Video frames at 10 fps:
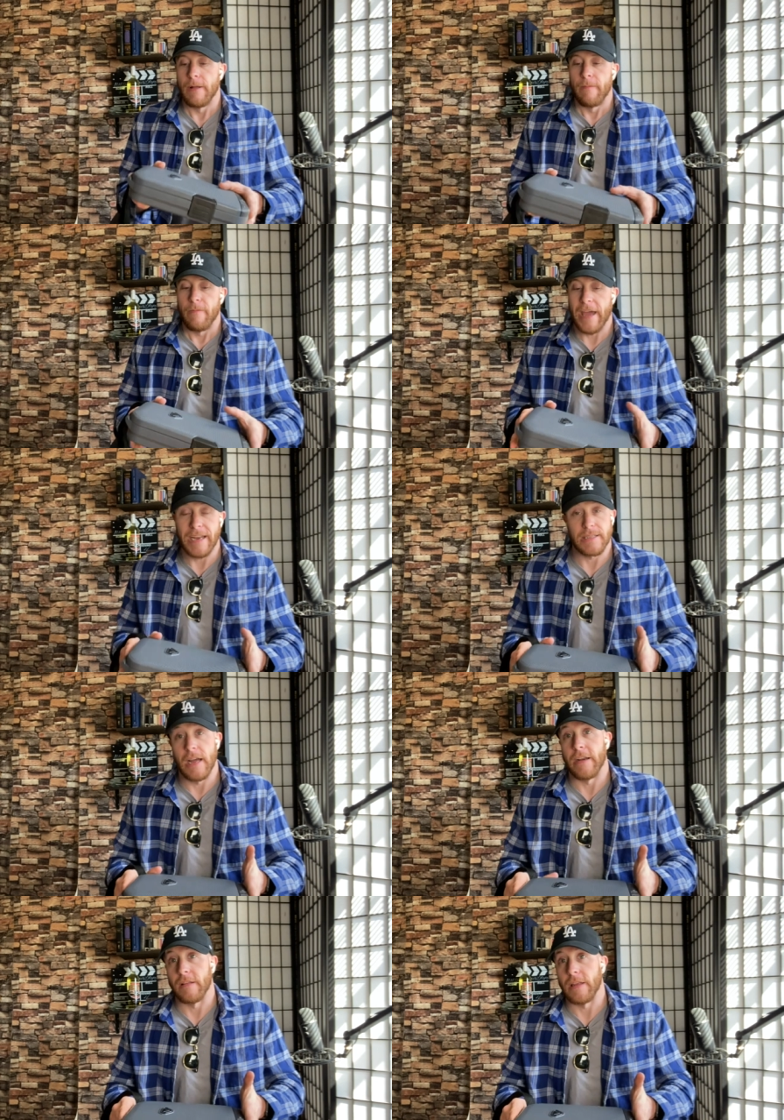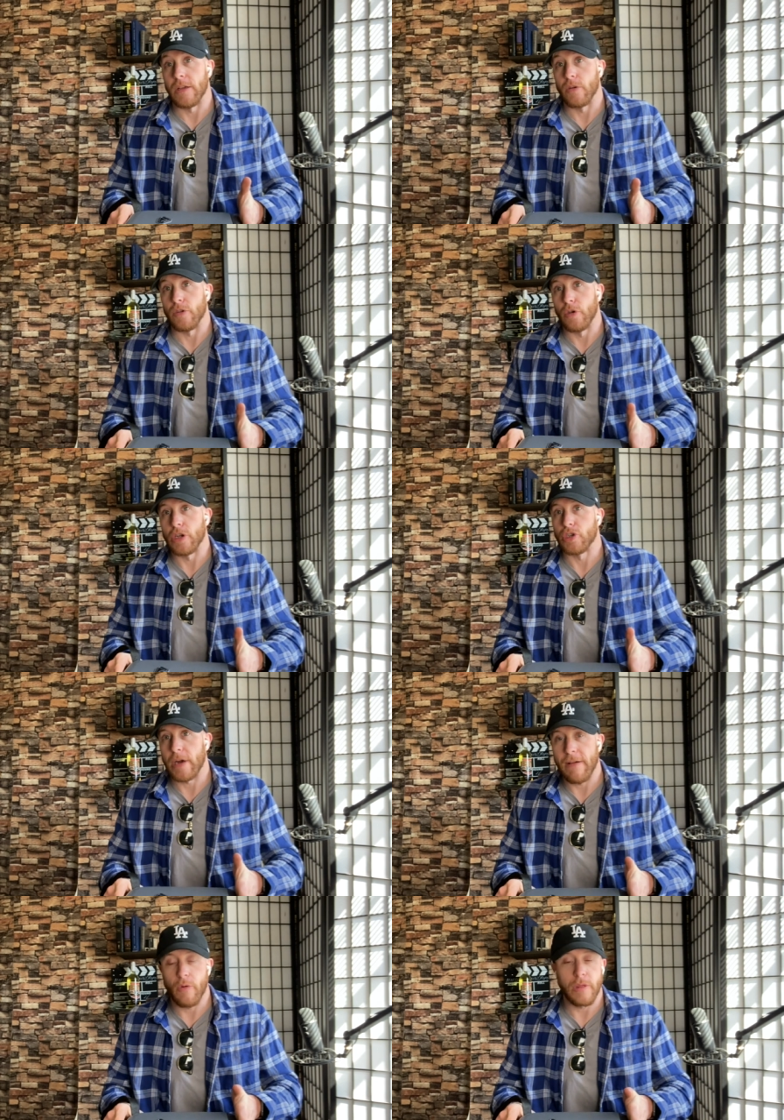That's not illegal. You can
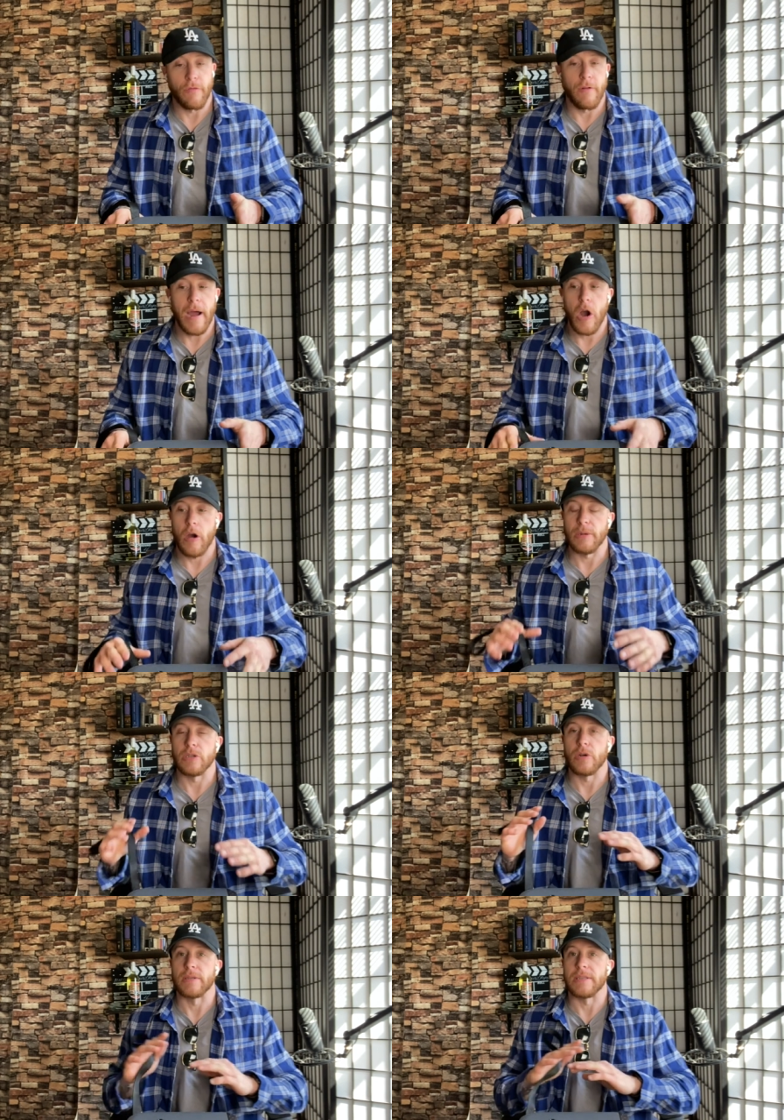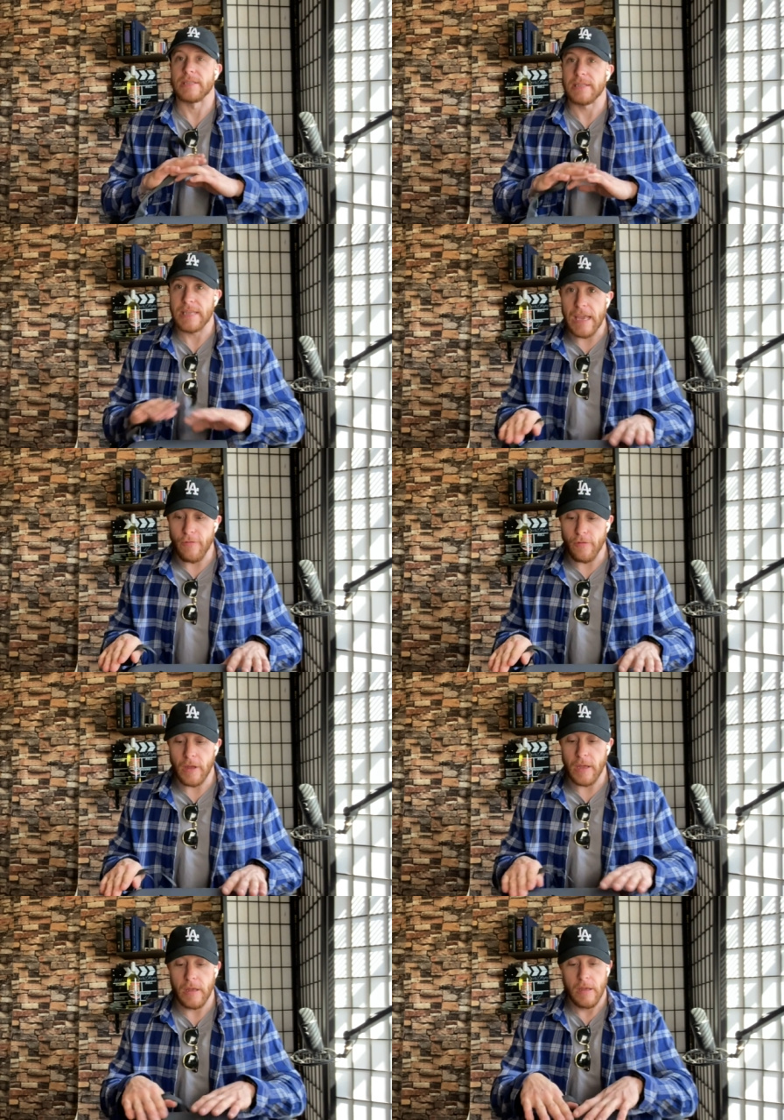travel with a firearm as long as it's
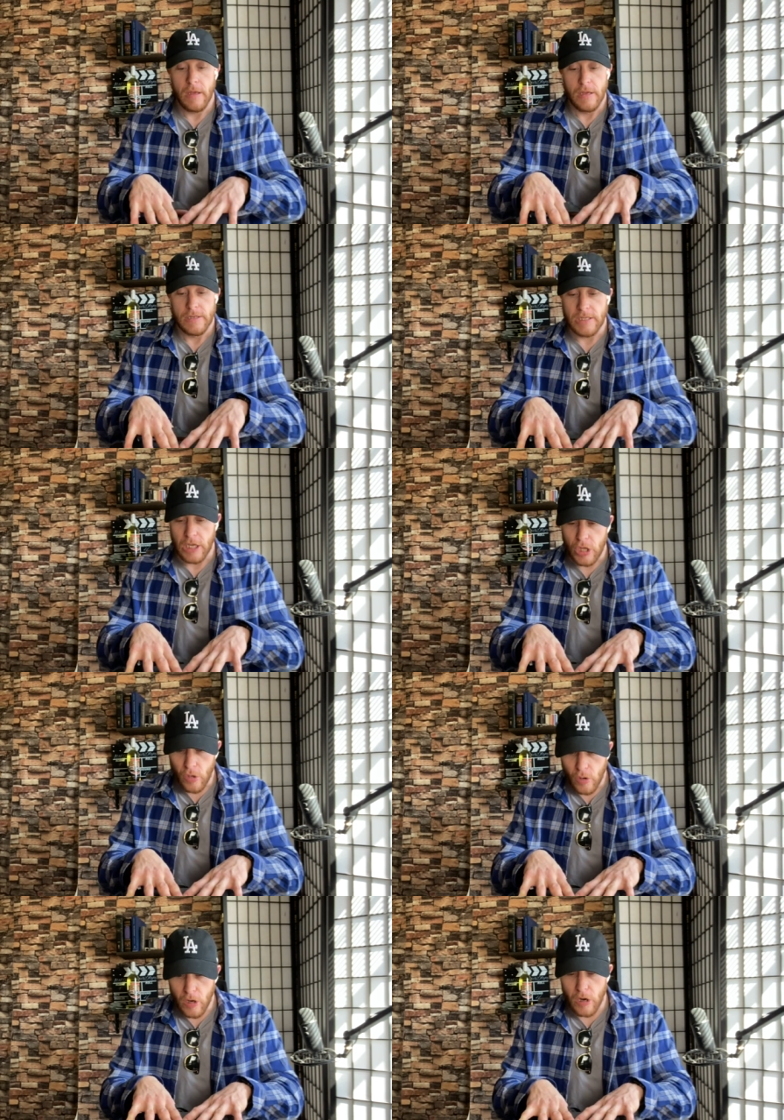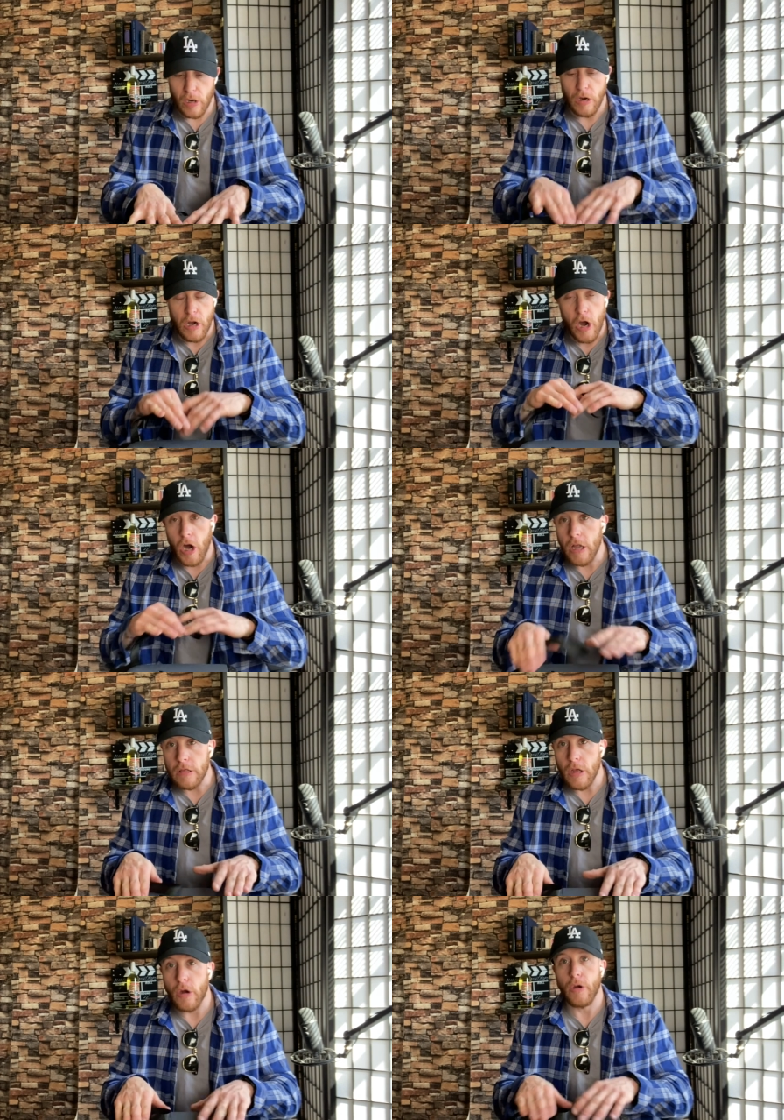safely, secure,
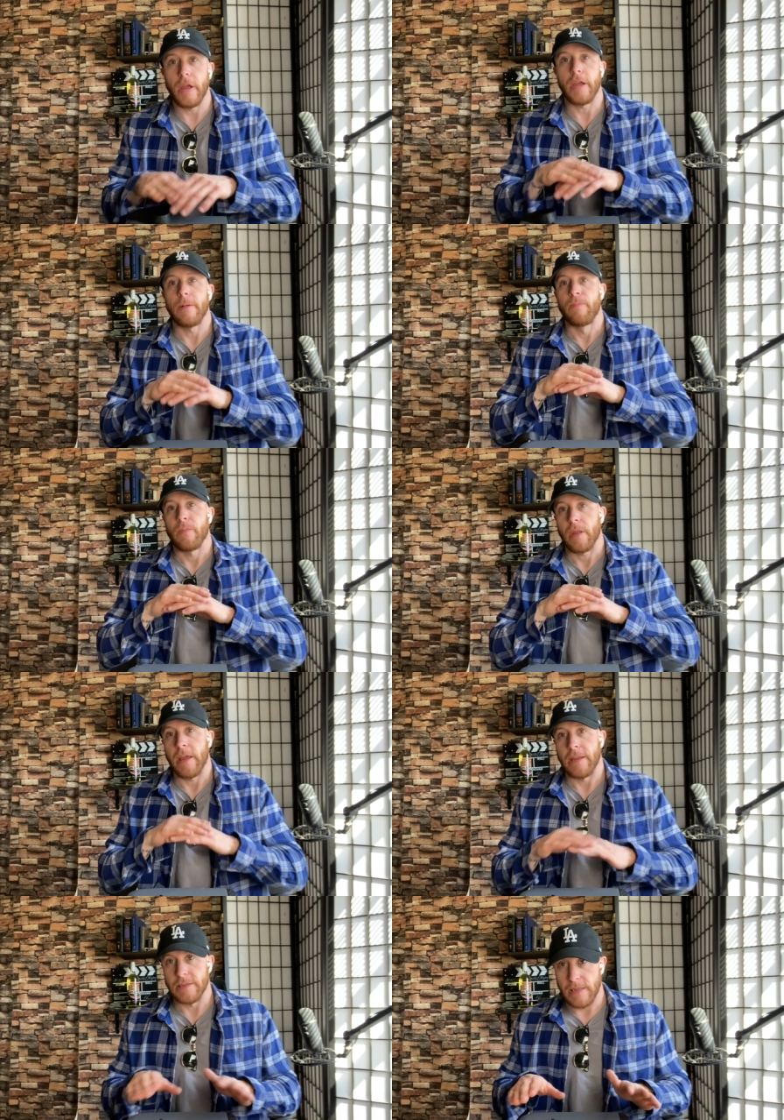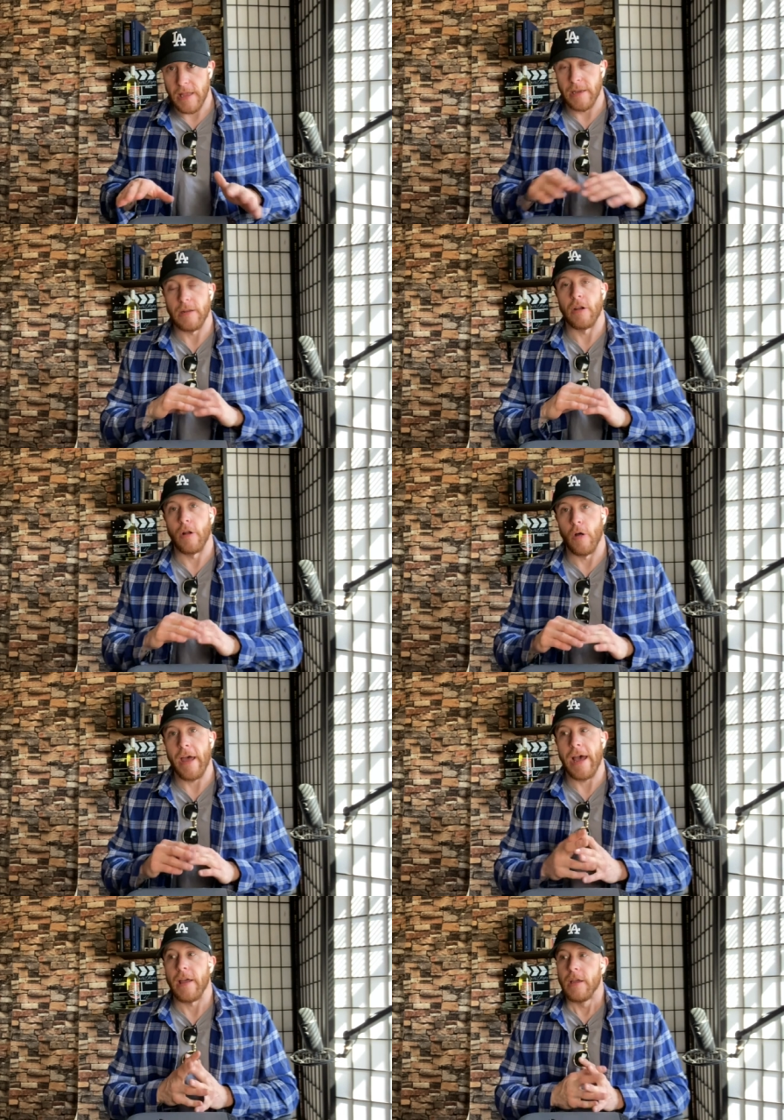unloaded, and, and, and all
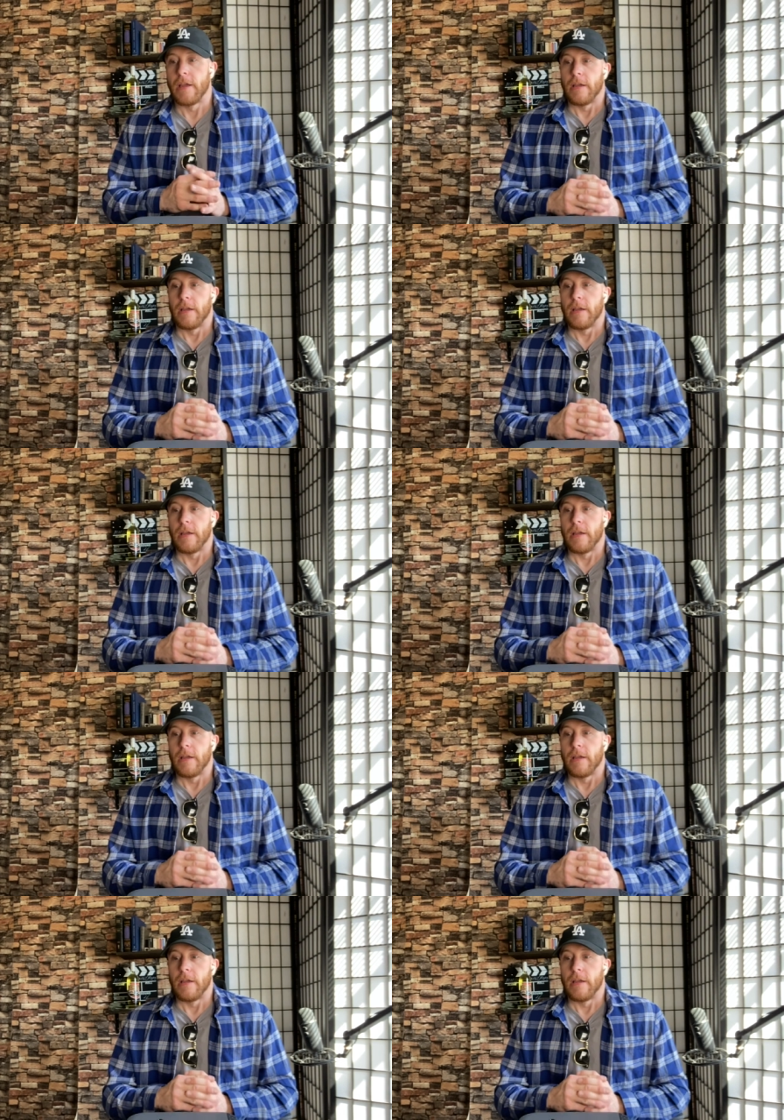that.